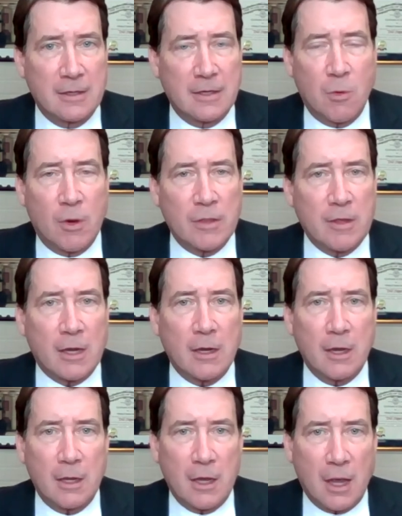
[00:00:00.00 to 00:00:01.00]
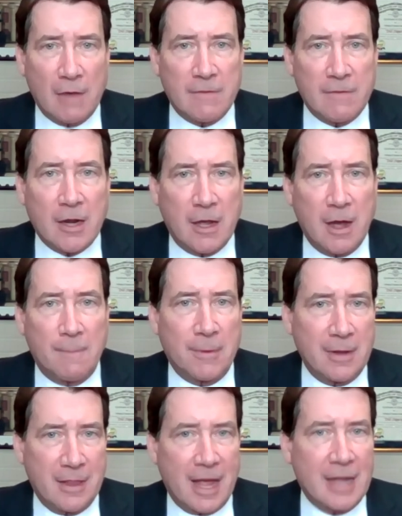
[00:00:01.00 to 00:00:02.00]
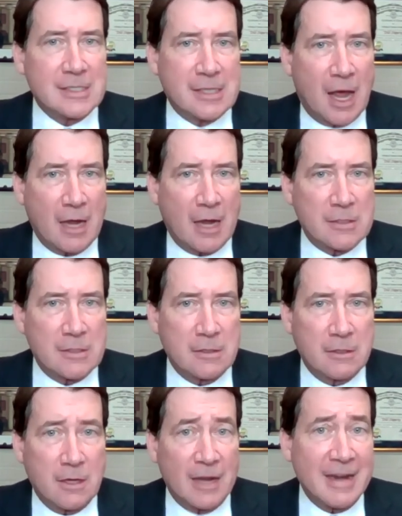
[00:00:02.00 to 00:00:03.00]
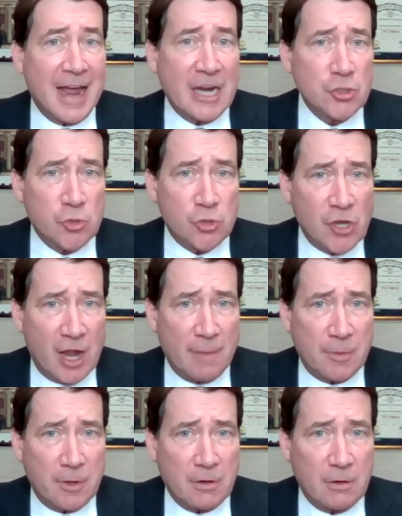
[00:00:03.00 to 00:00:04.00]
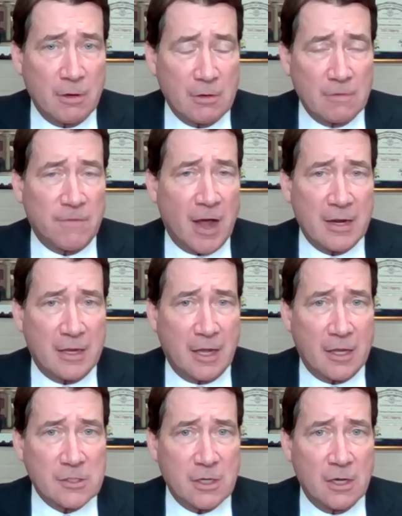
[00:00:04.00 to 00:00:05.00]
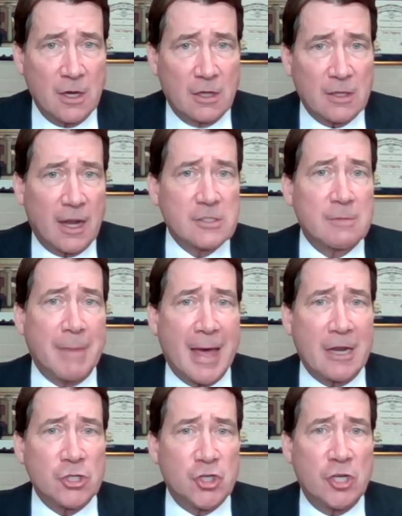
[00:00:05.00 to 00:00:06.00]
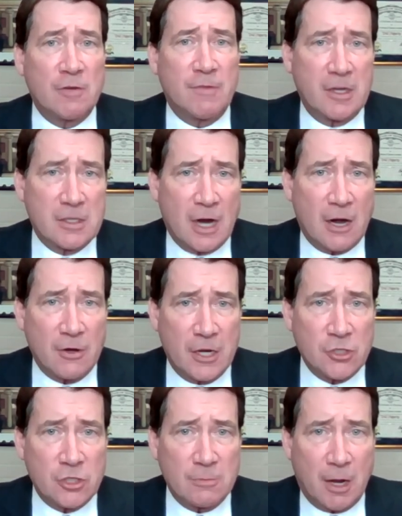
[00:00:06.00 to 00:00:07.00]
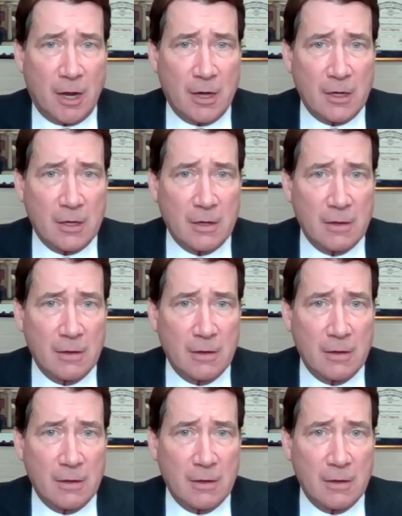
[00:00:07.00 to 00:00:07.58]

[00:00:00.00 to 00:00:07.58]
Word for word: Knowing that I've got a company that size, a national champion to fight against, that has the balance sheet of an entire nation behind it.